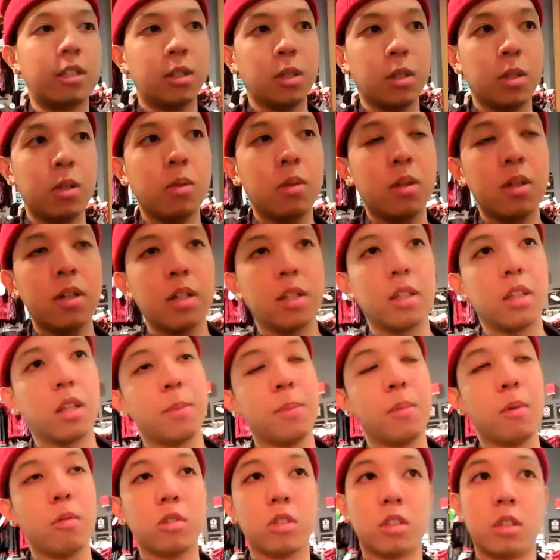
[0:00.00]
too.
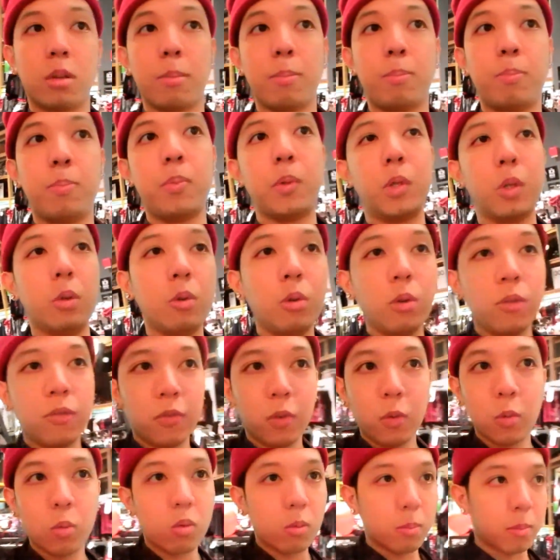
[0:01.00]
The most
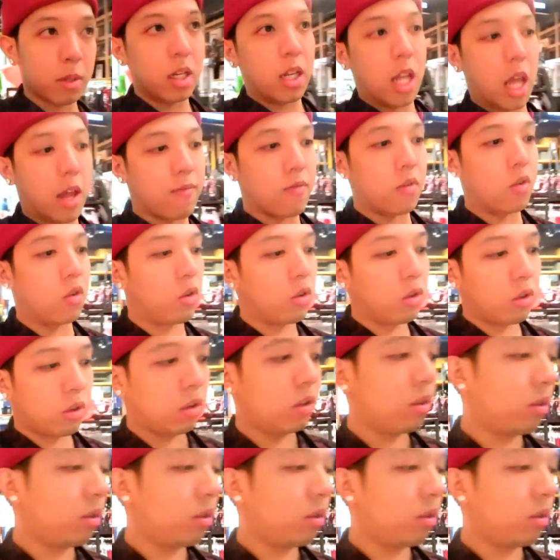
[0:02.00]
beautiful woman ever.